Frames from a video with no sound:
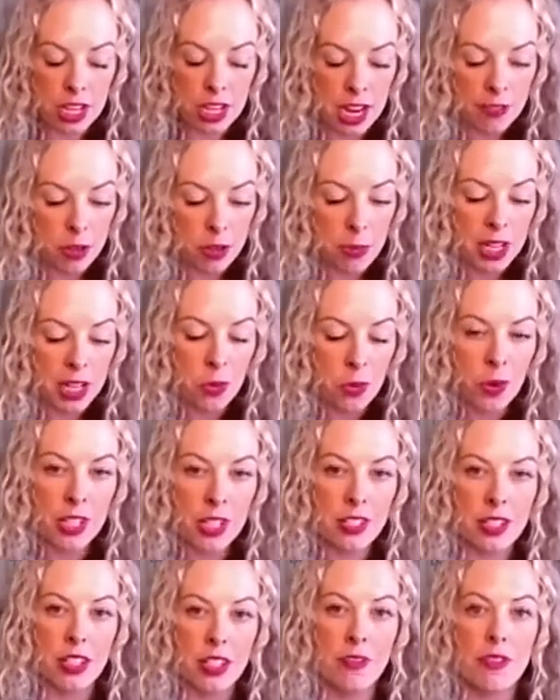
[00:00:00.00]
Everybody
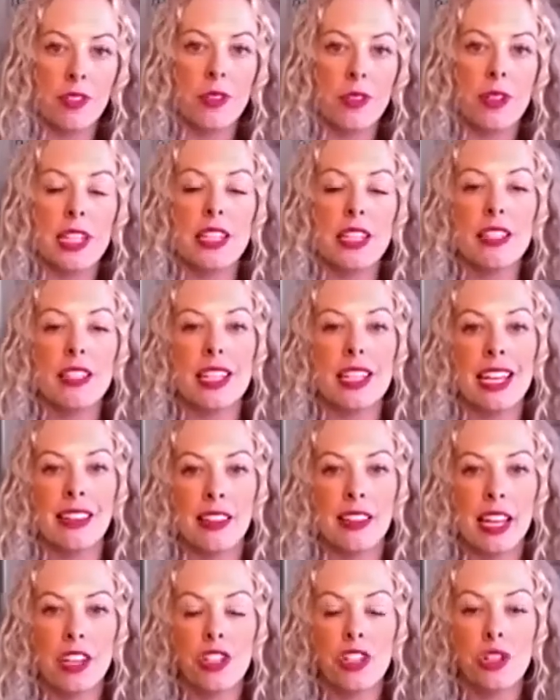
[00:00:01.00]
wants influence.
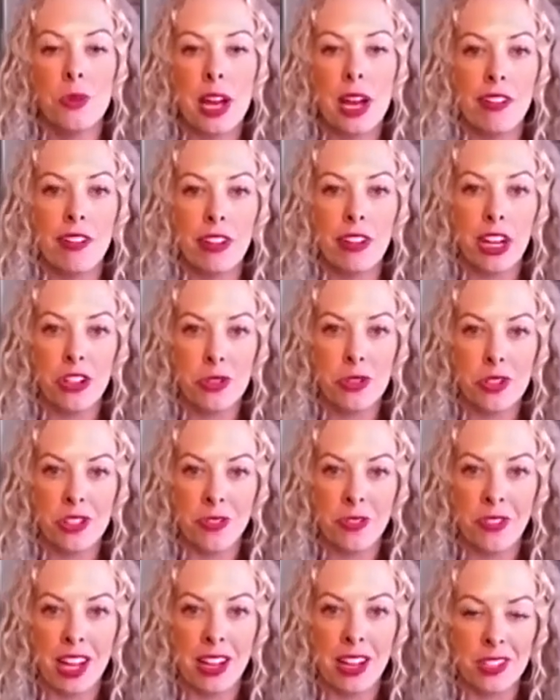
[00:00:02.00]
Unless you have hundreds of
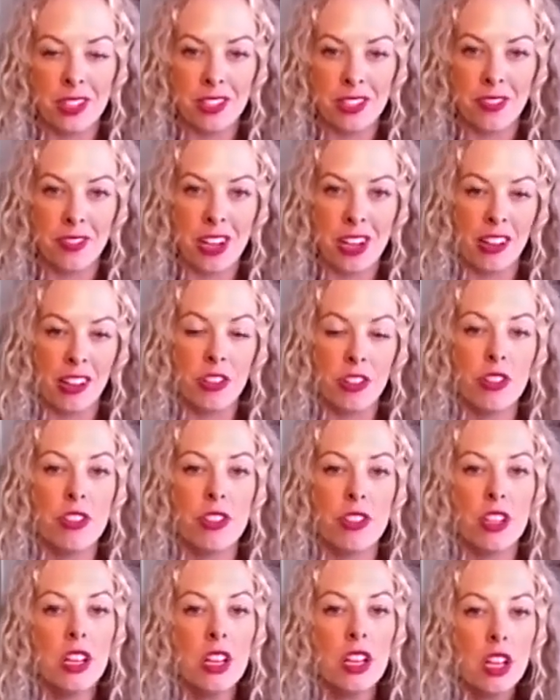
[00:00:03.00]
thousands of dollars